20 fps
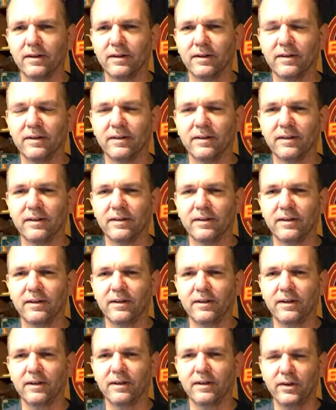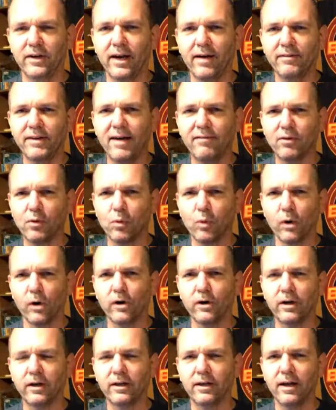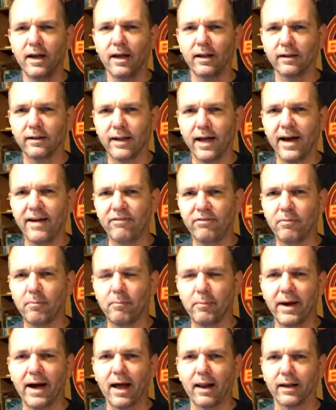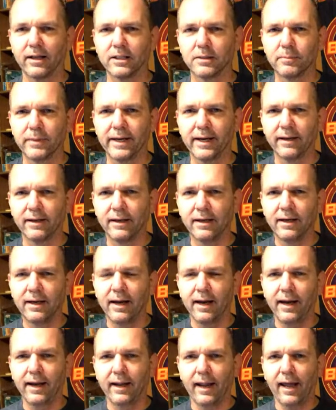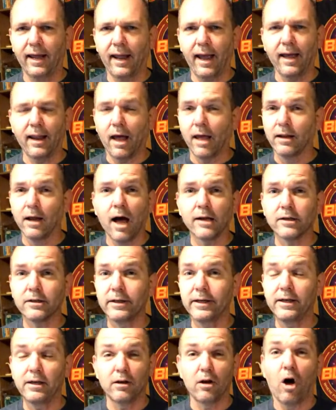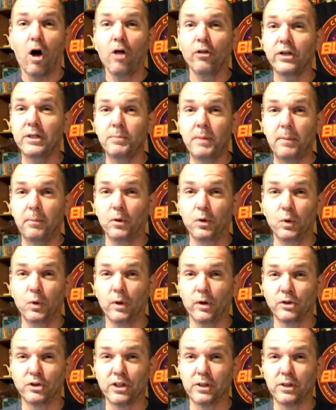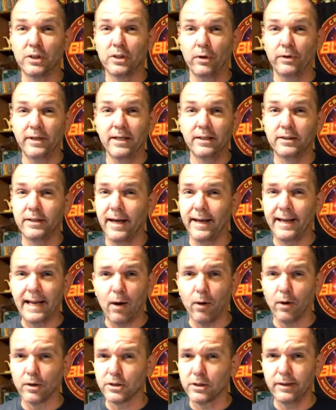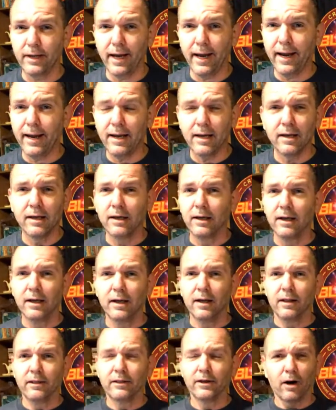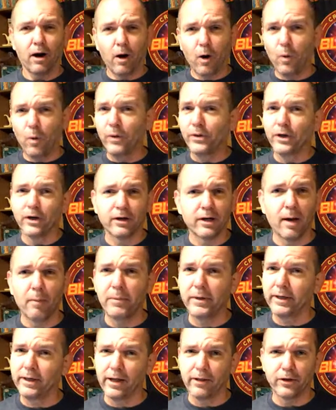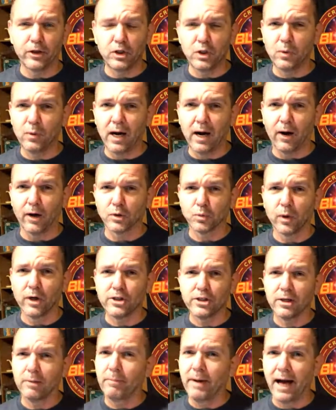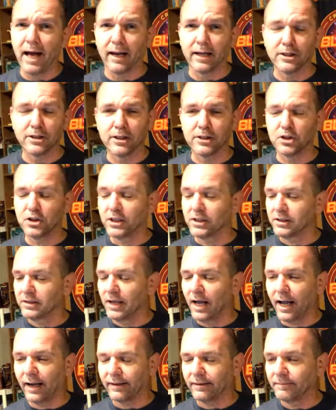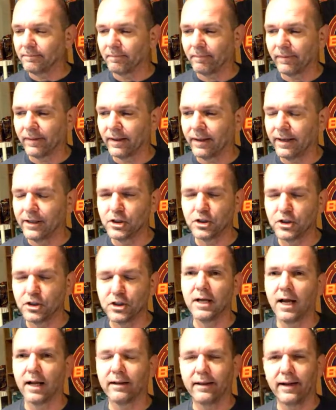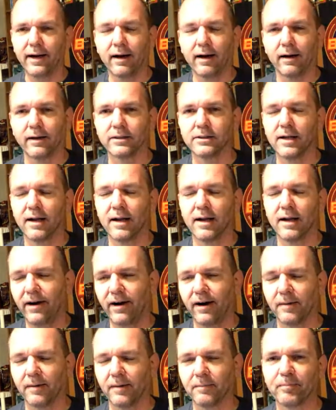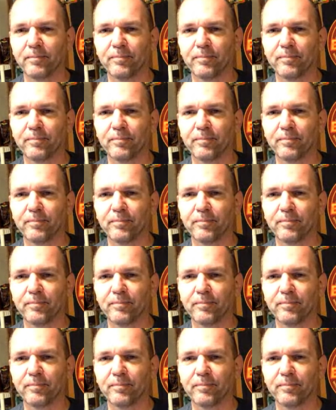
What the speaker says: You have to have a work-life balance, man. And honestly, all these people who are just putting in 10 hours a day, they're owing their company another 2 hours. Where's their balance? It's just not fair. It's not fair.